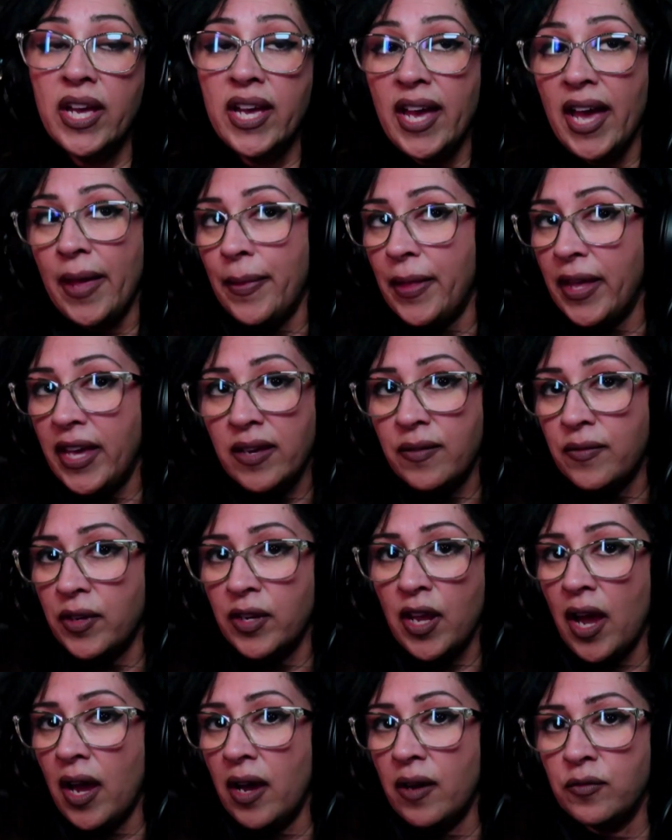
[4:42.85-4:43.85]
And they even
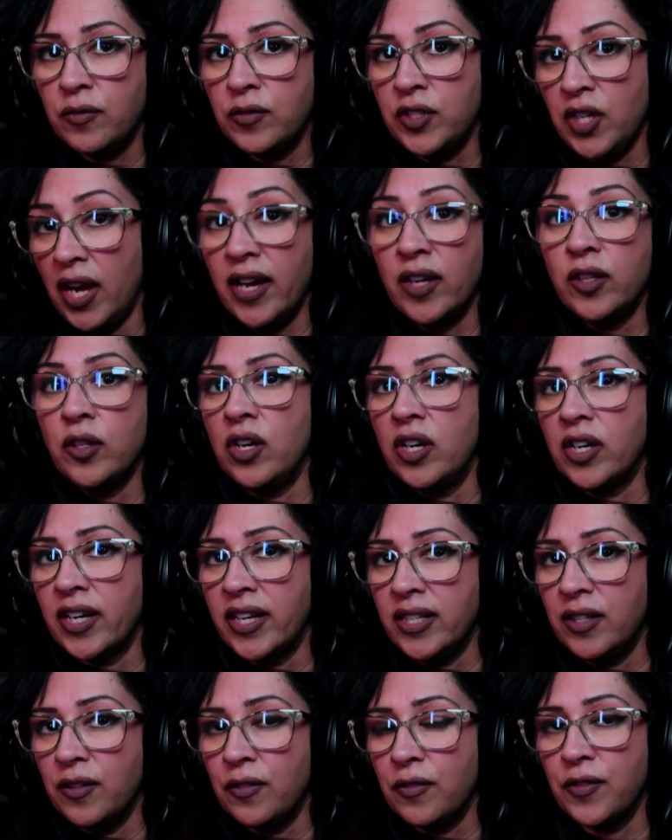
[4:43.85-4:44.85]
have dialogue
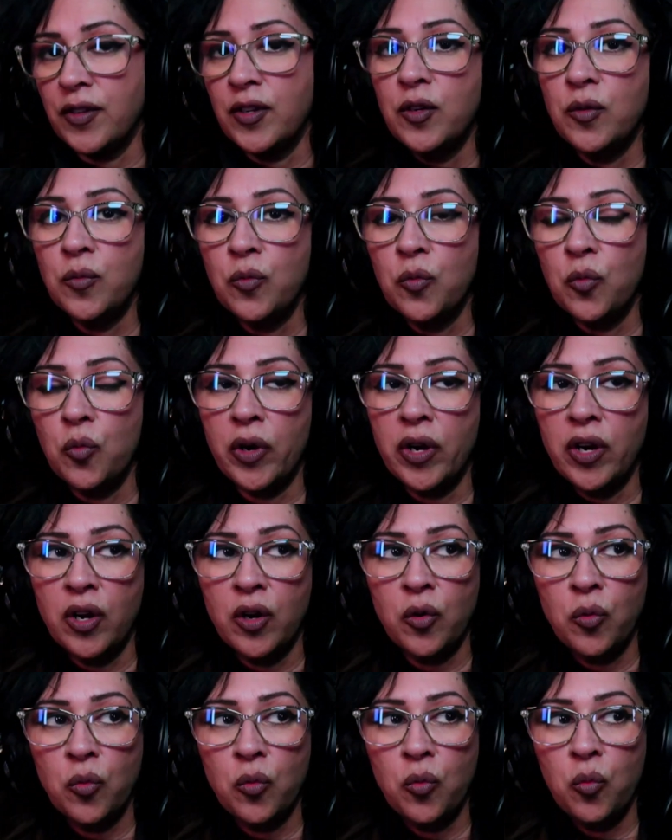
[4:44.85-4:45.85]
in the film
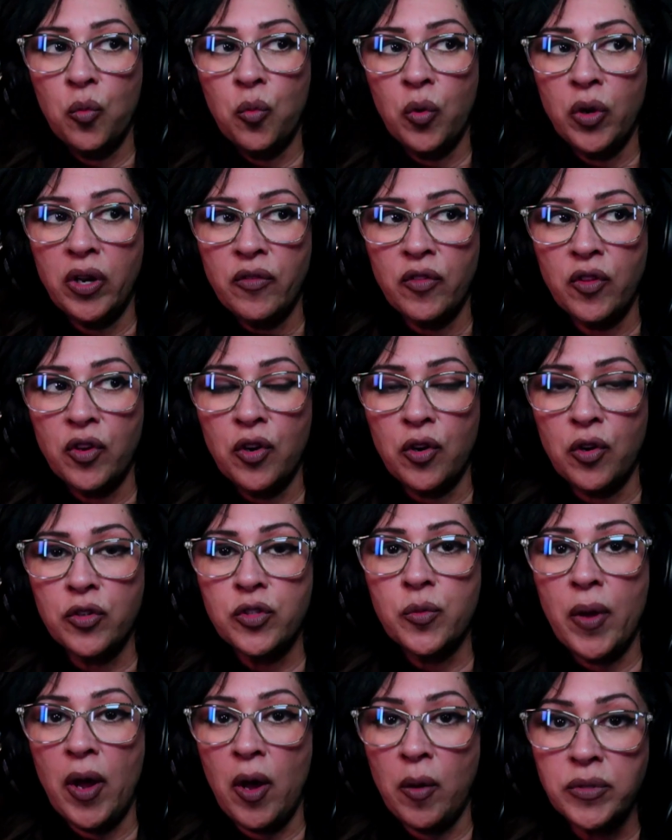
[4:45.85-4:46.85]
where one of the girls
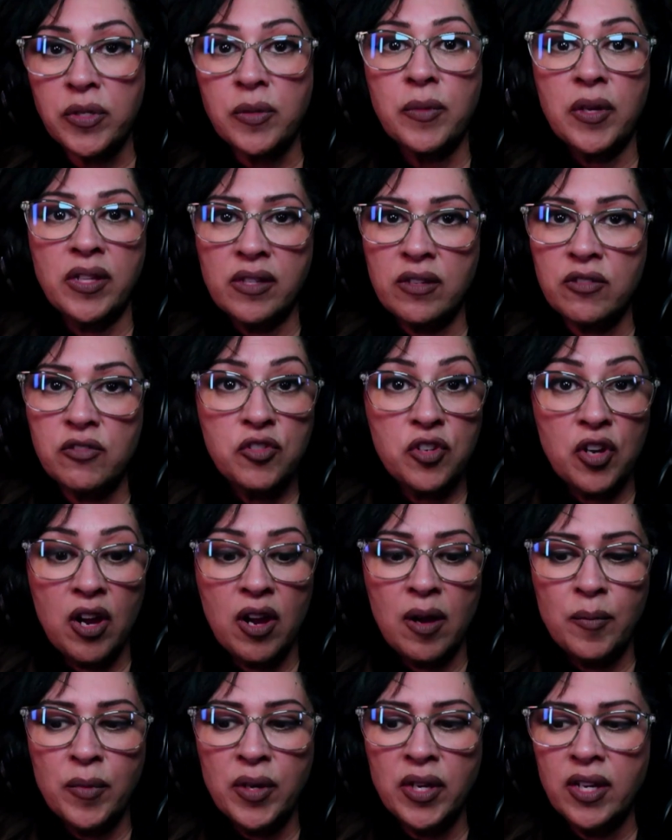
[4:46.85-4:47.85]
who helps him get this
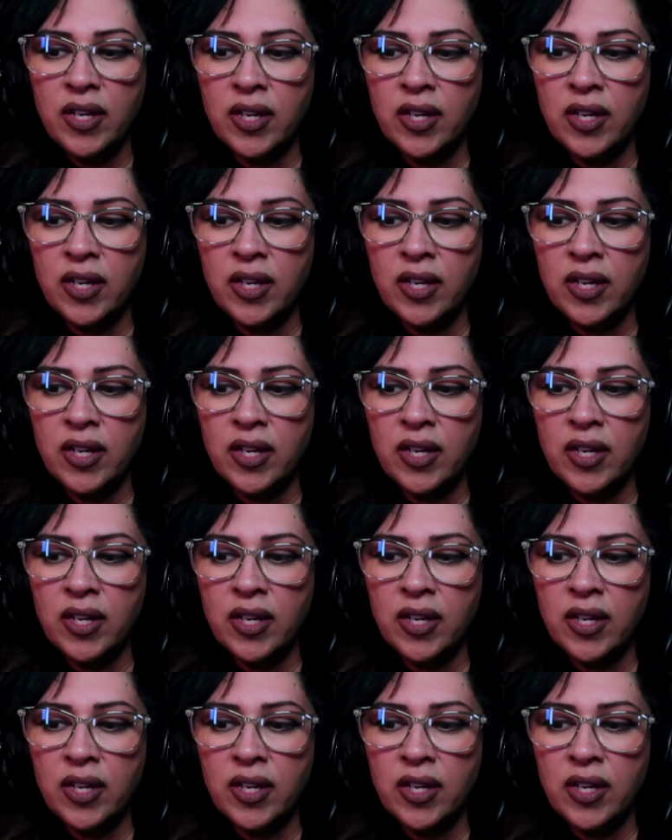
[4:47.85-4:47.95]
job